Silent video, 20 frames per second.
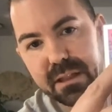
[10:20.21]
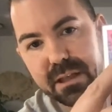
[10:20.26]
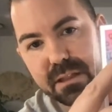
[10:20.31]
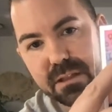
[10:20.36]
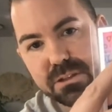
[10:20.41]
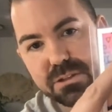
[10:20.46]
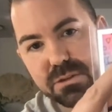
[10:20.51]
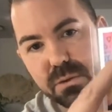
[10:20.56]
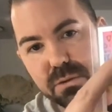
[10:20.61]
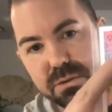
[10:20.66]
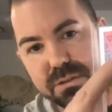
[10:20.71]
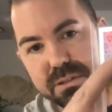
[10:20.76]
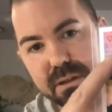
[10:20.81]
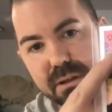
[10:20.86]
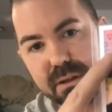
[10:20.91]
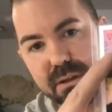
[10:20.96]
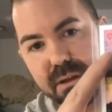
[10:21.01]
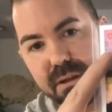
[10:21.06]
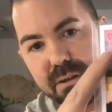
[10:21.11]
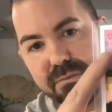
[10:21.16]
Look at those holes in
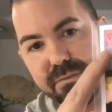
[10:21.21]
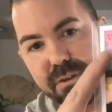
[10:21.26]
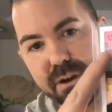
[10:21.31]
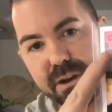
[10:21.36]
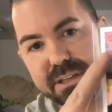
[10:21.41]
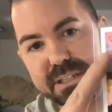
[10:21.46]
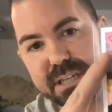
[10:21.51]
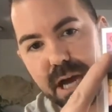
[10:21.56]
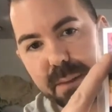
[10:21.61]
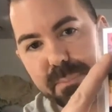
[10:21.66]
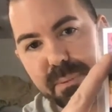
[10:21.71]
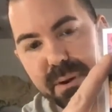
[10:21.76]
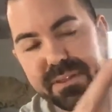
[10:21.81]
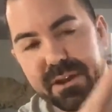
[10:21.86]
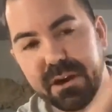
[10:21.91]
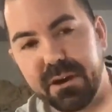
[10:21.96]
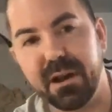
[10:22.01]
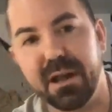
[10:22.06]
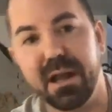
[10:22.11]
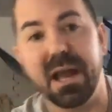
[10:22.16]
the very top right
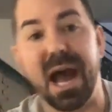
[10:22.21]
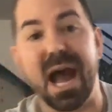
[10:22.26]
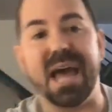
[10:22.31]
there.